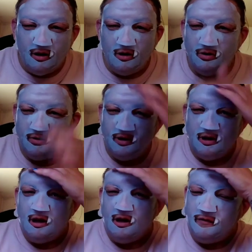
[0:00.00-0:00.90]
code.
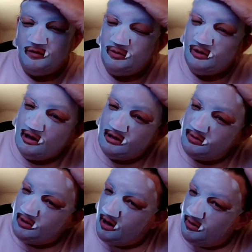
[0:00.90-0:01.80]
If you would like
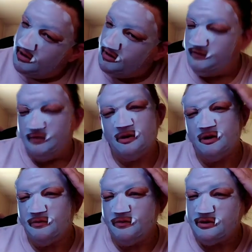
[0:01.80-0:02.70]
to become an
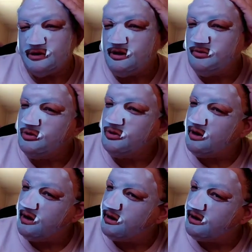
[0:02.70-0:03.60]
affiliate for
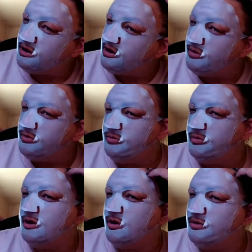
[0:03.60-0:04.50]
Temu, I can help you
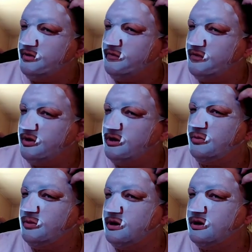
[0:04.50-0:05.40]
become an affiliate,
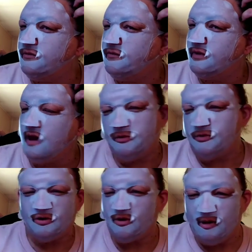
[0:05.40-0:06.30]
and we can
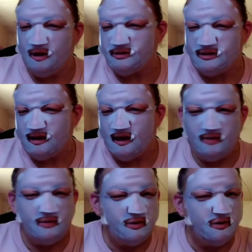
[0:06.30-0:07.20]
flounder about
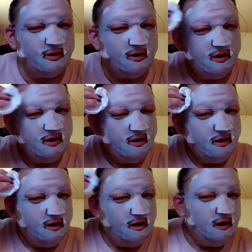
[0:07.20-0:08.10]
together
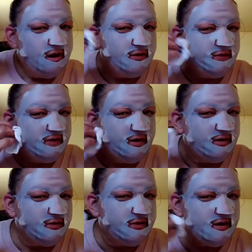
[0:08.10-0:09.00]
and
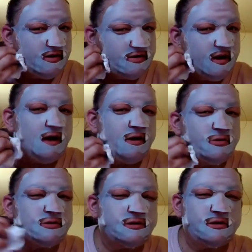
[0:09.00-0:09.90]
figure things
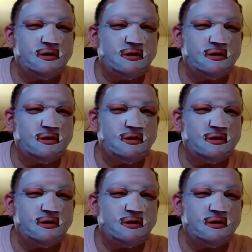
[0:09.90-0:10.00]
out.